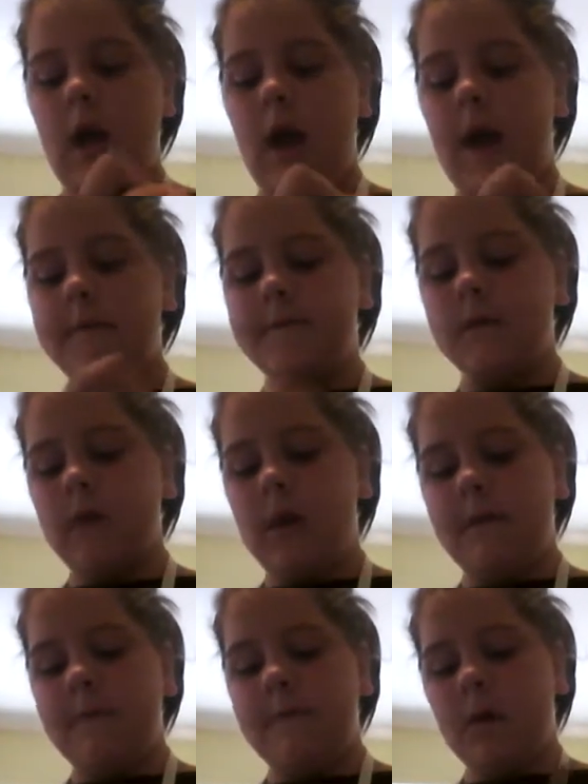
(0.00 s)
After
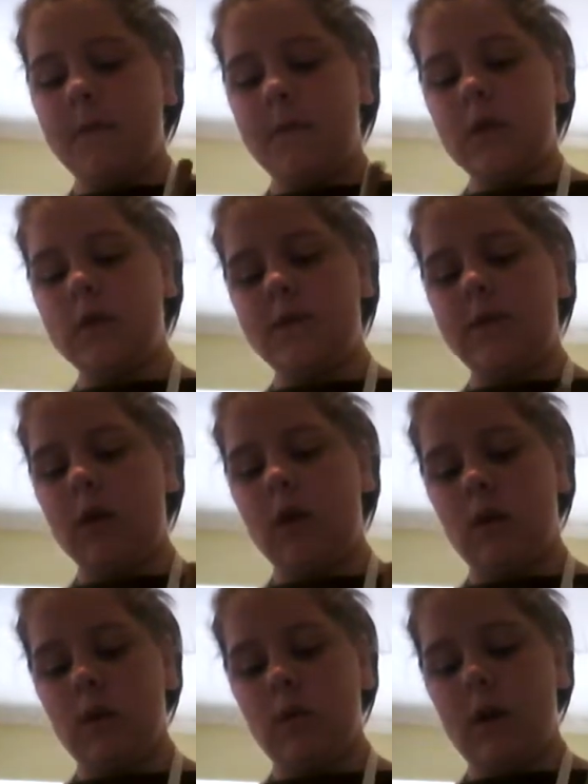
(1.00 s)
I film this
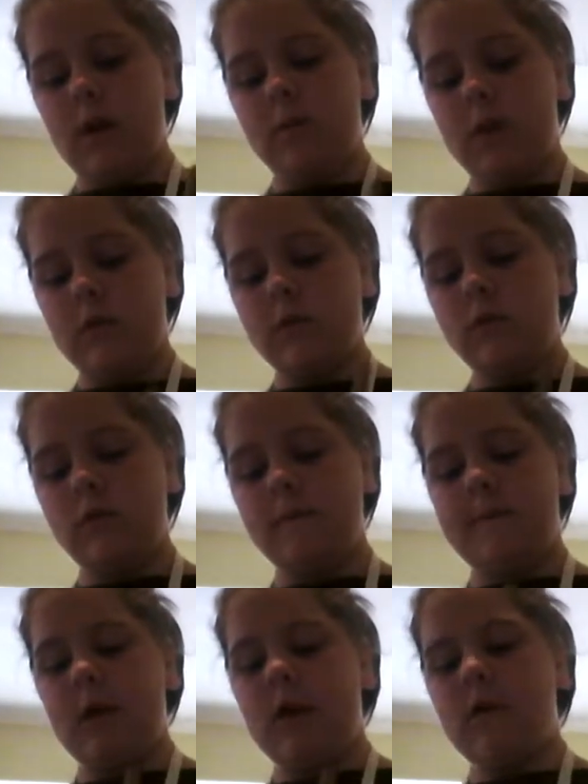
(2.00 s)
video, I'm going to
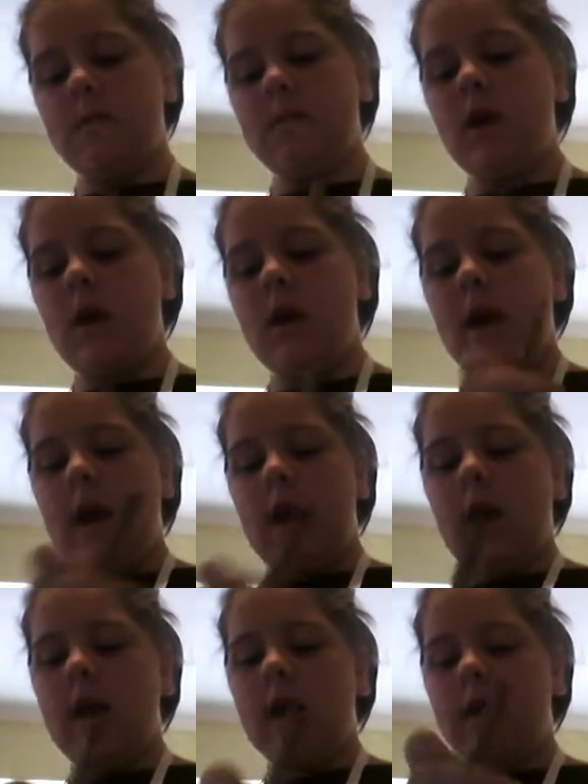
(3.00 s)
film
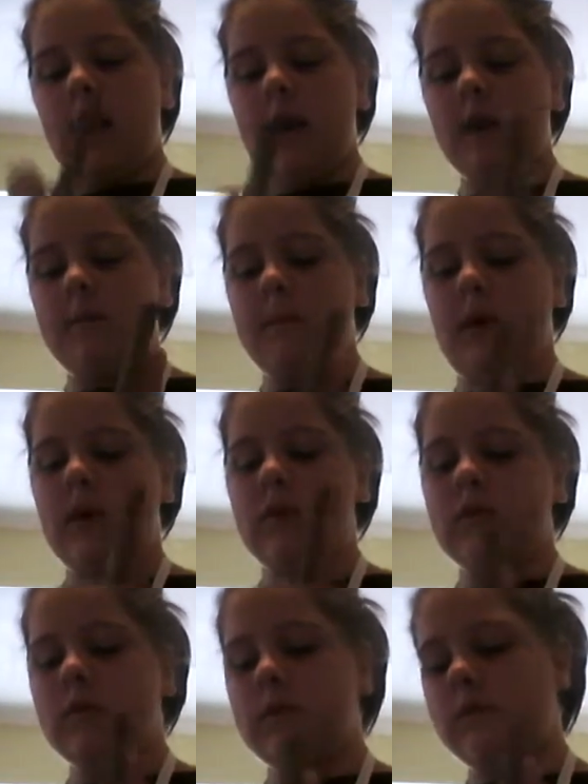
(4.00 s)
a cake
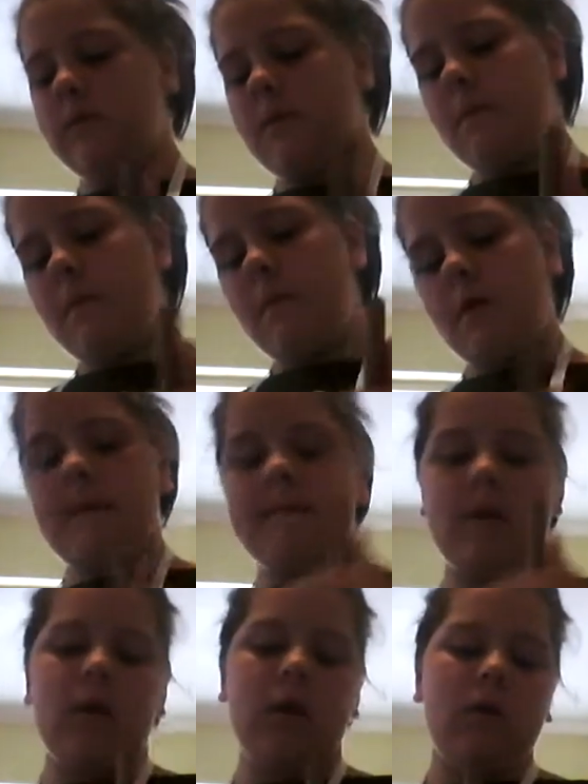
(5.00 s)
mix
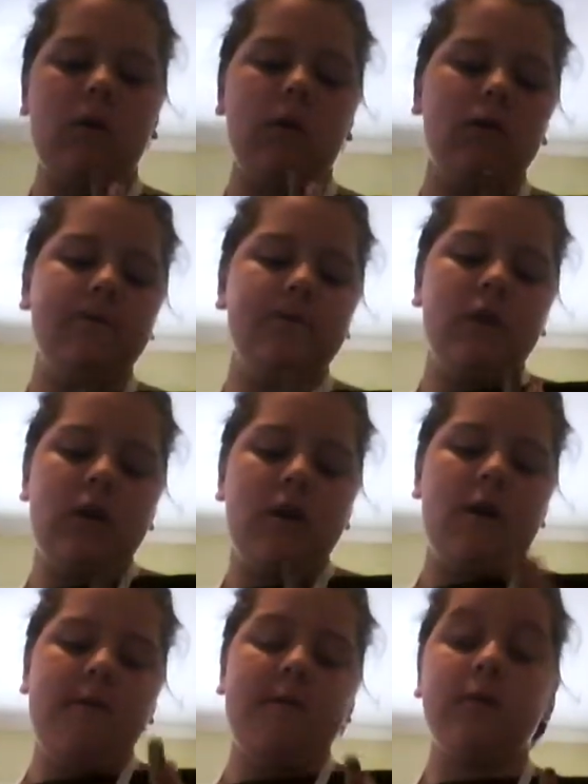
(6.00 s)
video
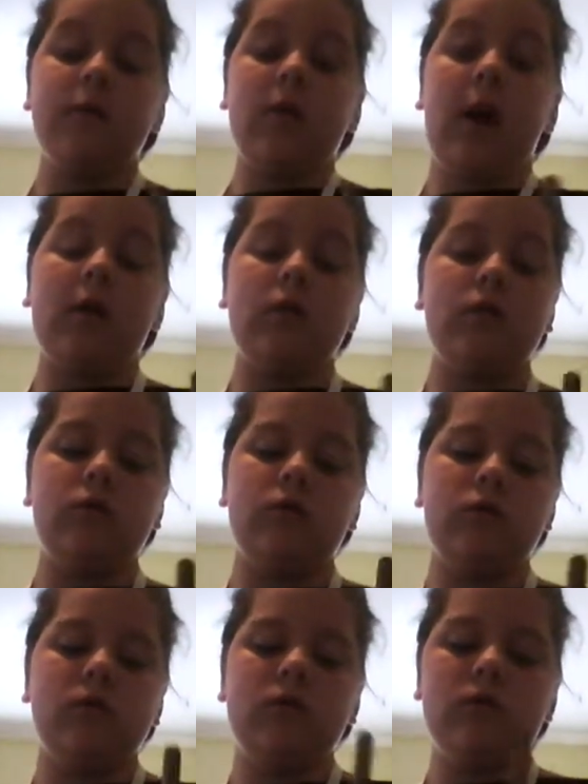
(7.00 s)
from scratch.
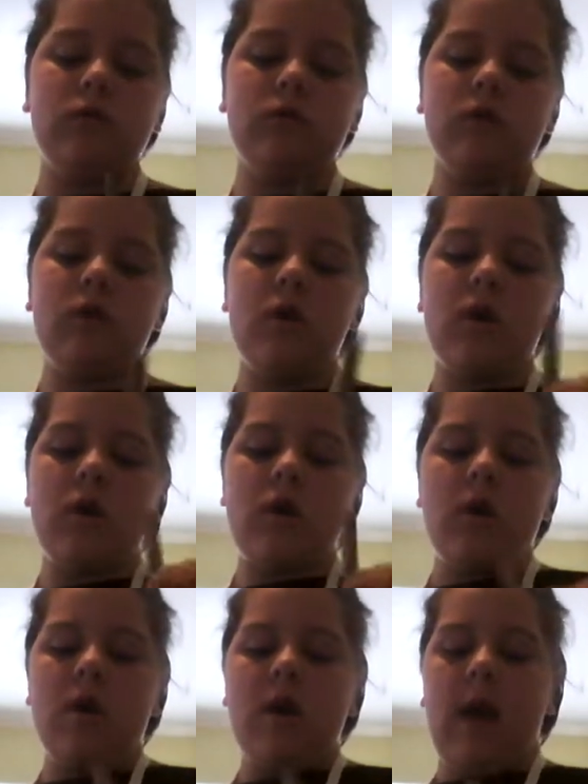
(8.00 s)

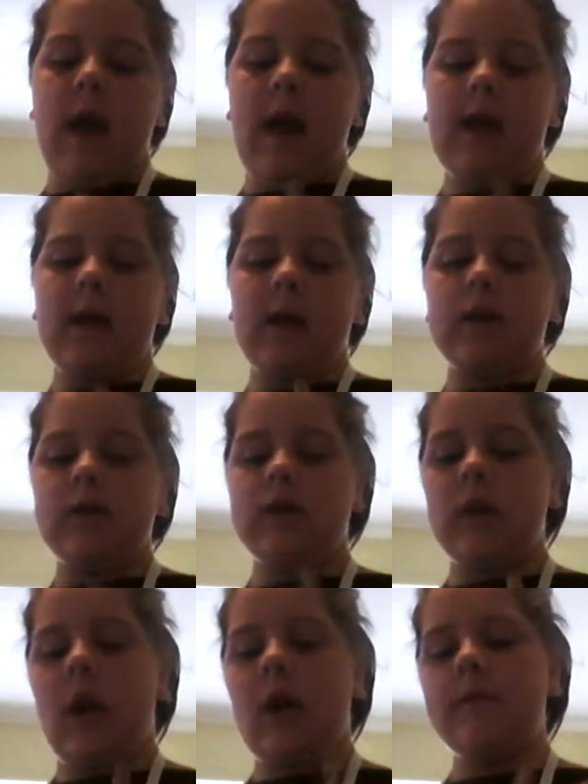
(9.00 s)
And
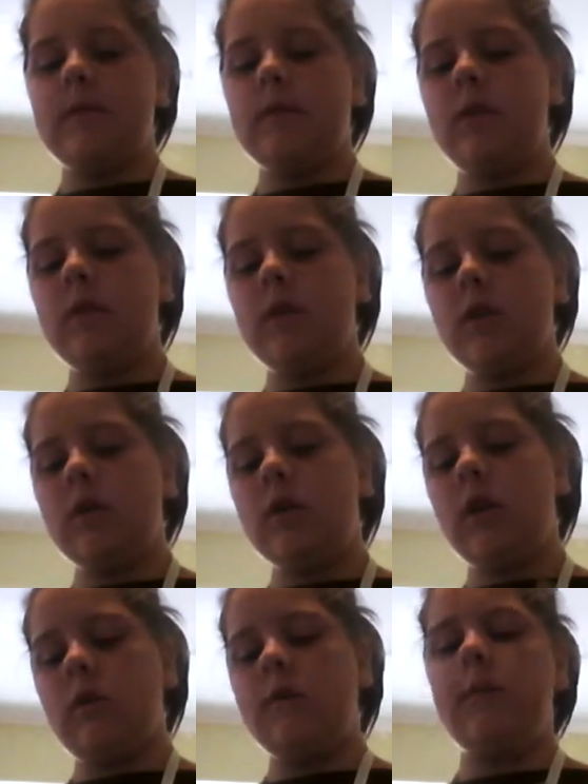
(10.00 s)
yeah, so what you
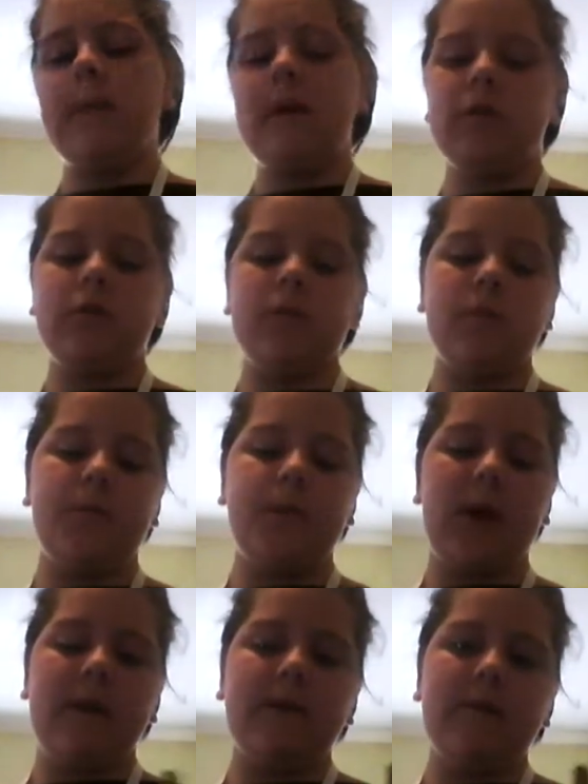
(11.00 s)
do is you
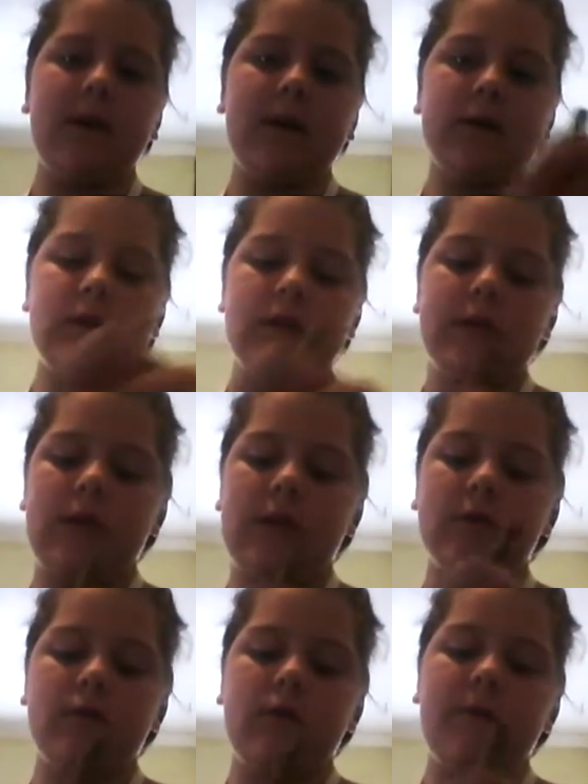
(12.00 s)
bring everything into the
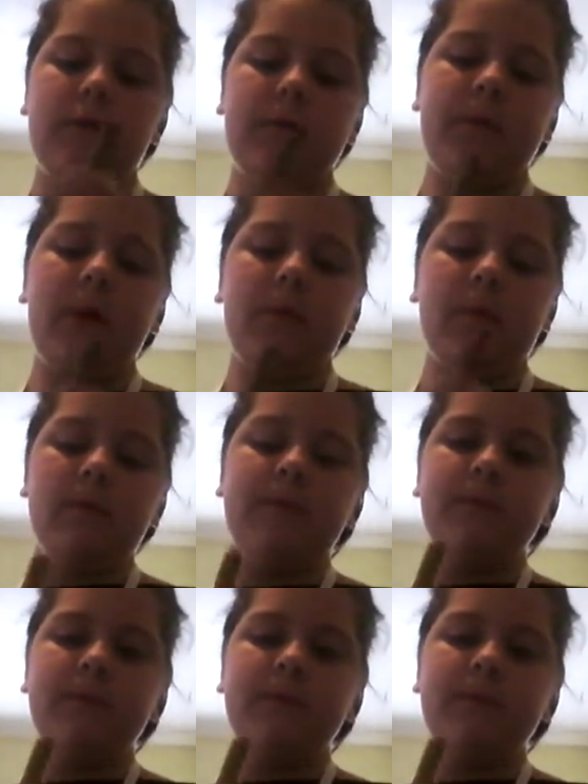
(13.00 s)
centre of the bowl,